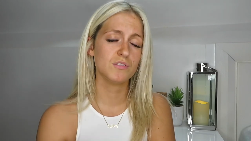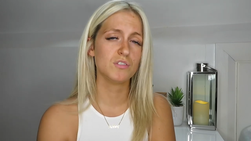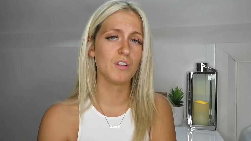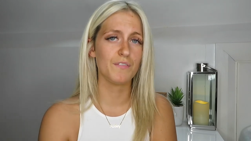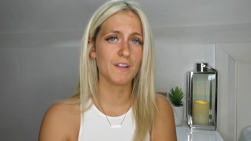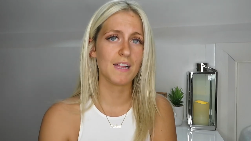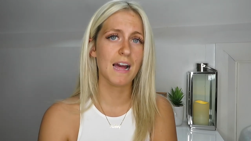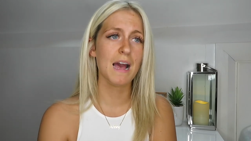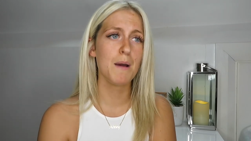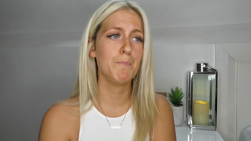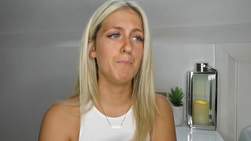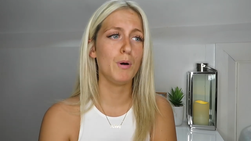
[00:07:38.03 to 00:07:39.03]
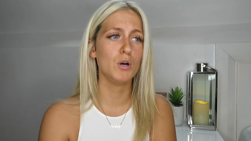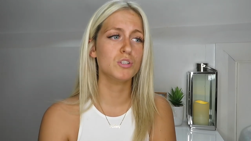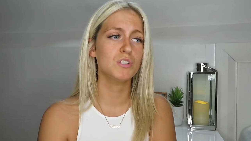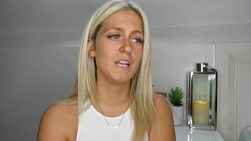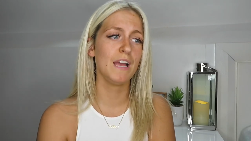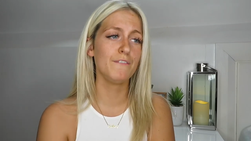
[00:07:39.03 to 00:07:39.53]
Stuff like that. But
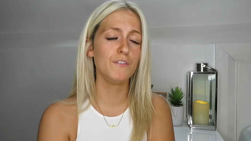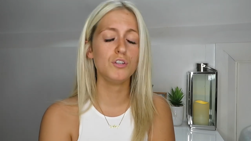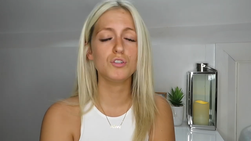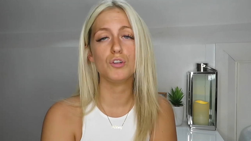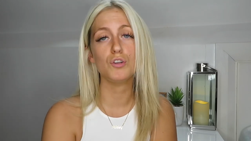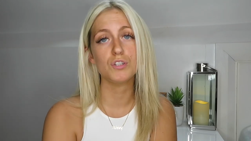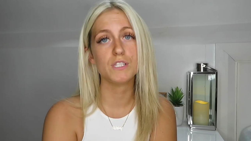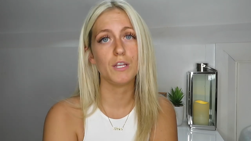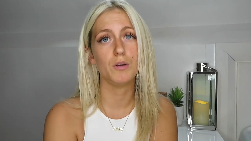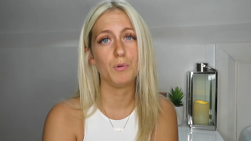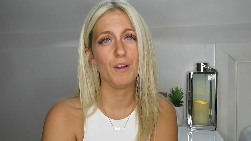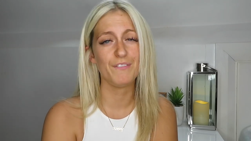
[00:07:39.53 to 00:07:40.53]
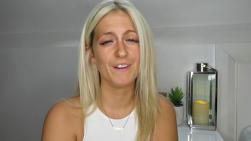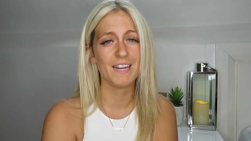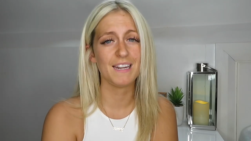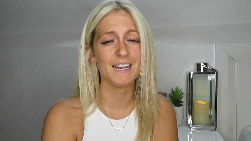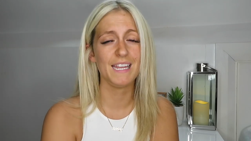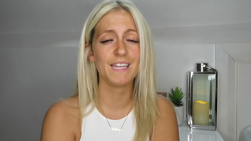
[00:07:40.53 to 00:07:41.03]
if you do see your
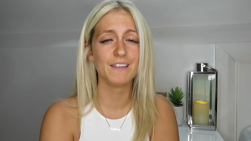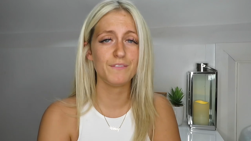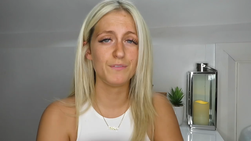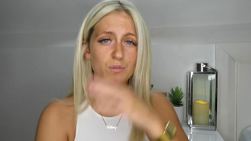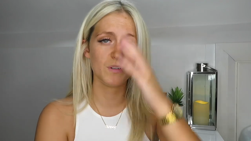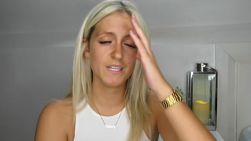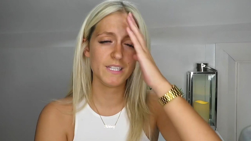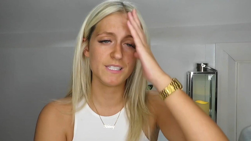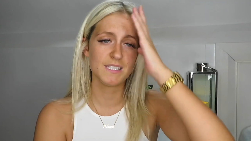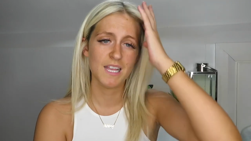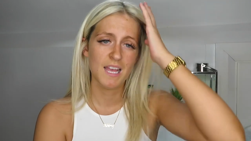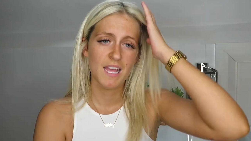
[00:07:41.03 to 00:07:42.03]
boyfriend liking photos